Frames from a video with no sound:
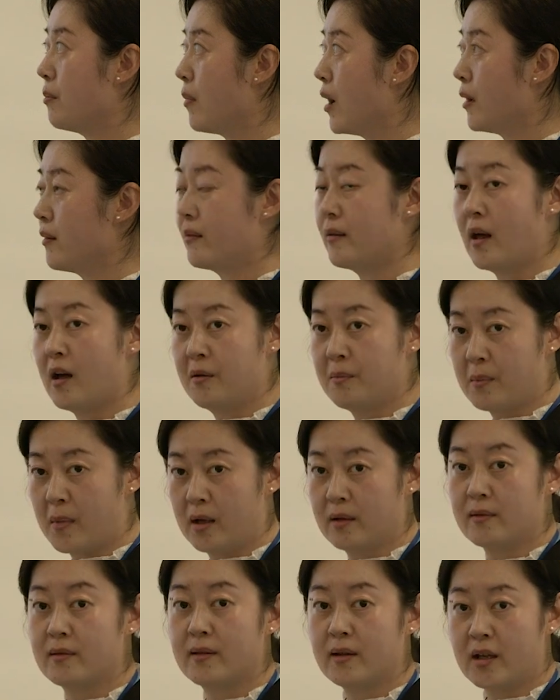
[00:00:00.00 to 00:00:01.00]

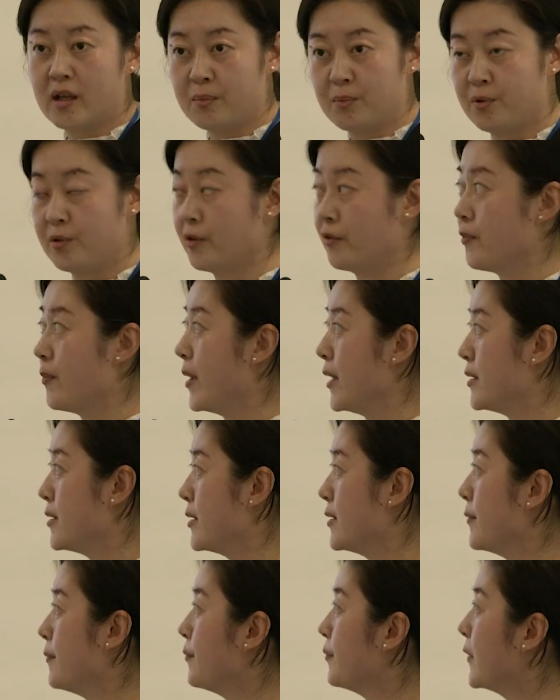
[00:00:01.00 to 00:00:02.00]
month-on-month
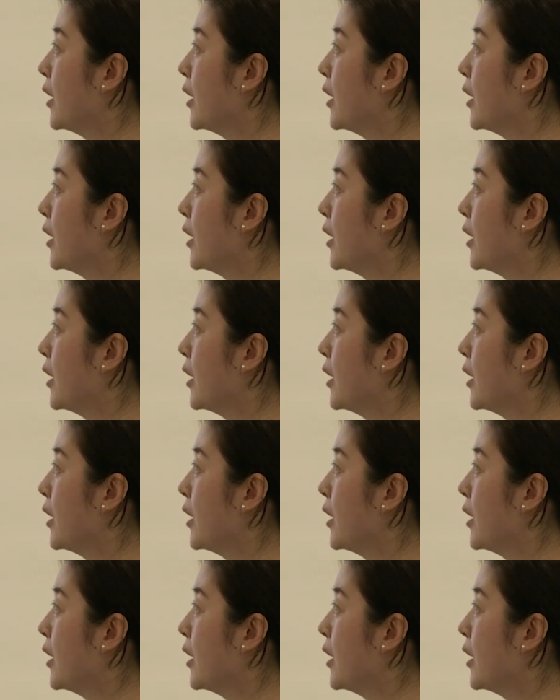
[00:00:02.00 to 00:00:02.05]
improvements.